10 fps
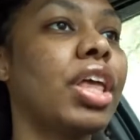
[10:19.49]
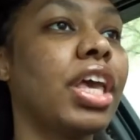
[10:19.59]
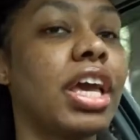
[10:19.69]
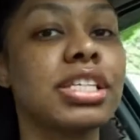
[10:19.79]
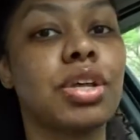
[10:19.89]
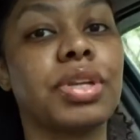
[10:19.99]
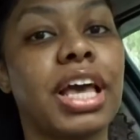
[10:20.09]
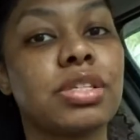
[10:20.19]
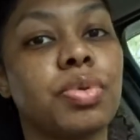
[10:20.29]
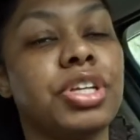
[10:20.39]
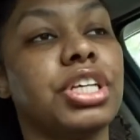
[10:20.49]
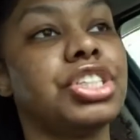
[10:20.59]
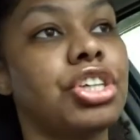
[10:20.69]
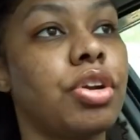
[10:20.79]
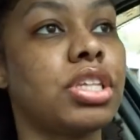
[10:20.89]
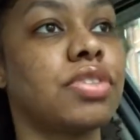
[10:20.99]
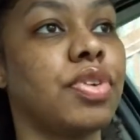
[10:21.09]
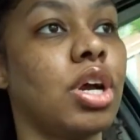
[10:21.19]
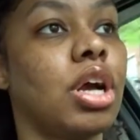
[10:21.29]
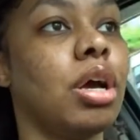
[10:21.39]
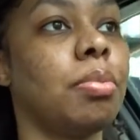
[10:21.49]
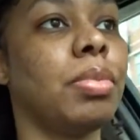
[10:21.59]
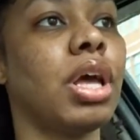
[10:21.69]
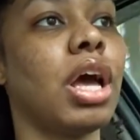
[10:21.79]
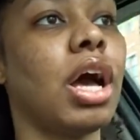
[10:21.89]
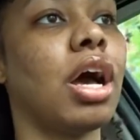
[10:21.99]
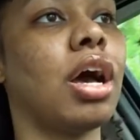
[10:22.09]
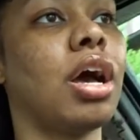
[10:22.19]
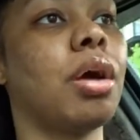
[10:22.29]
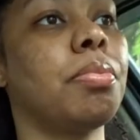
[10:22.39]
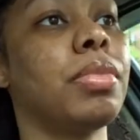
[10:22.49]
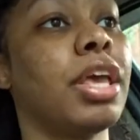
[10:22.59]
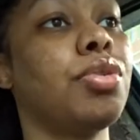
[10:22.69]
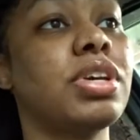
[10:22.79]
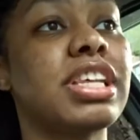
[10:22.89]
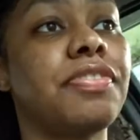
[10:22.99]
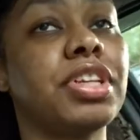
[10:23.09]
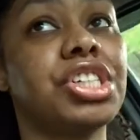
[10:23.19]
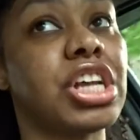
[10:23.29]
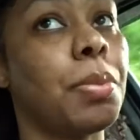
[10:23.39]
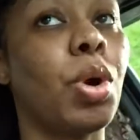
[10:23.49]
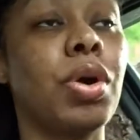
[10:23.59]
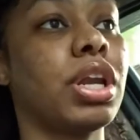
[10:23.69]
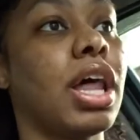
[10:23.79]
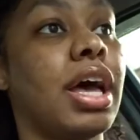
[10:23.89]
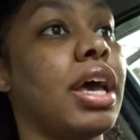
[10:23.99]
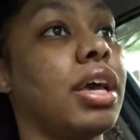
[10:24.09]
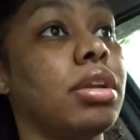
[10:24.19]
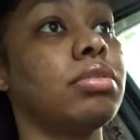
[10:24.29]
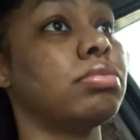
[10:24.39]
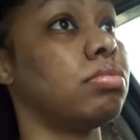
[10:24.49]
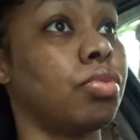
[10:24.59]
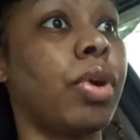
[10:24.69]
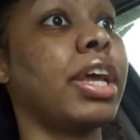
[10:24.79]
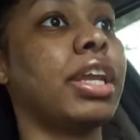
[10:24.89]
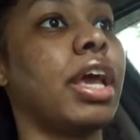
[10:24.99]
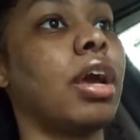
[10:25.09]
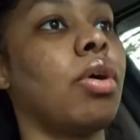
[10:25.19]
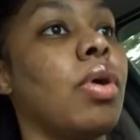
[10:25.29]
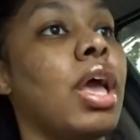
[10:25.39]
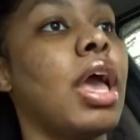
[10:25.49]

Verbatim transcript: yeah, so that's where this shirt is from. Um, and you can definitely shop online right now.